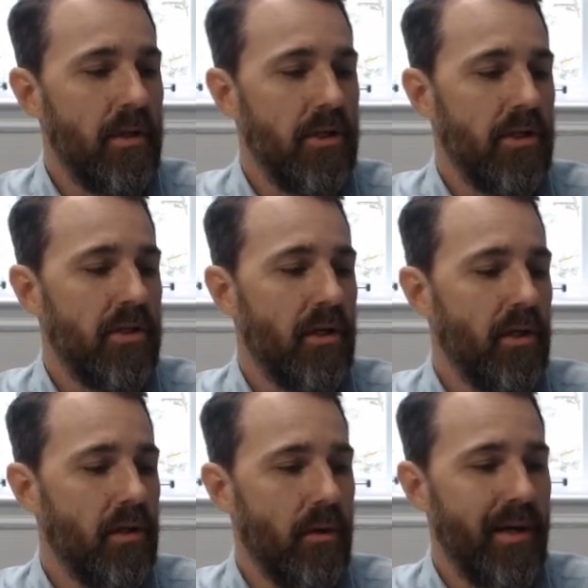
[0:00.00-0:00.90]
But just
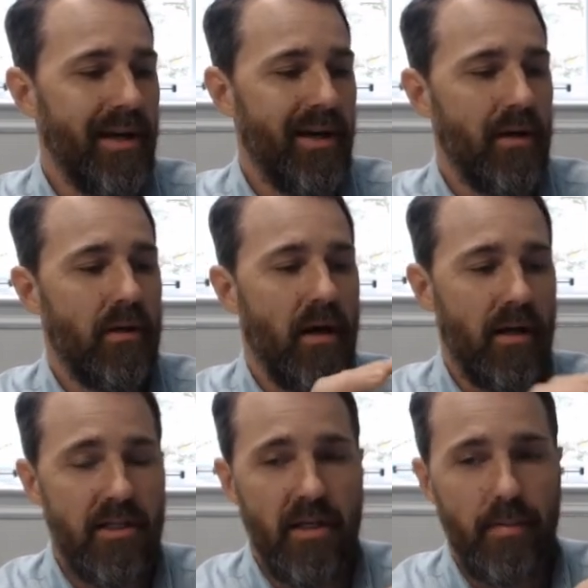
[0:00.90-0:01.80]
so you know
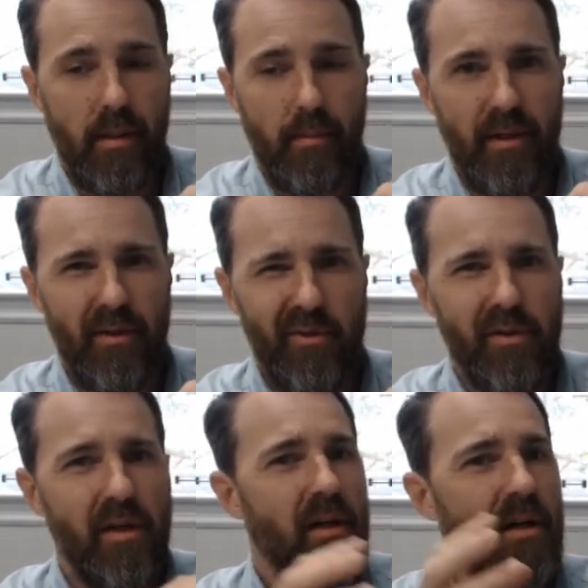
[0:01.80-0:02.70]
now, occipital
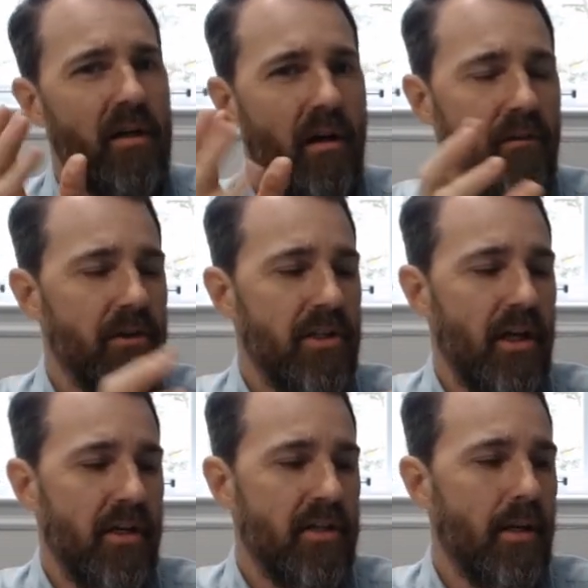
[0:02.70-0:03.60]
bone
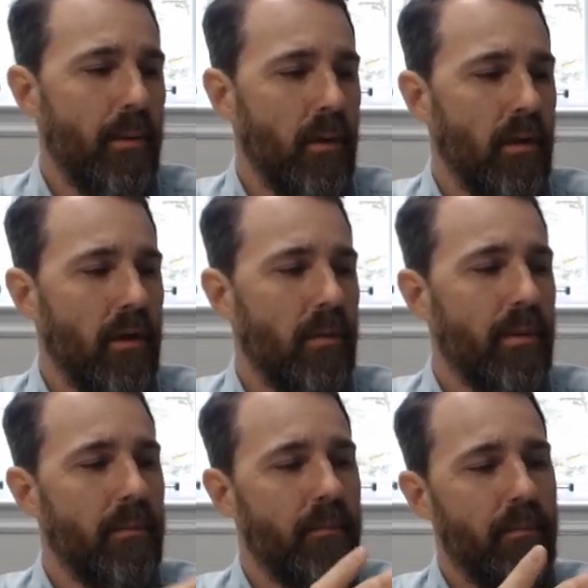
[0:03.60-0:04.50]
covers the occipital
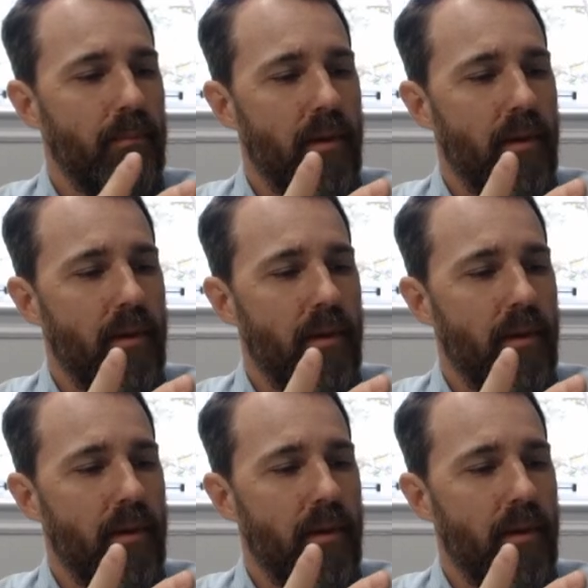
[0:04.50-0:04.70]
lobe.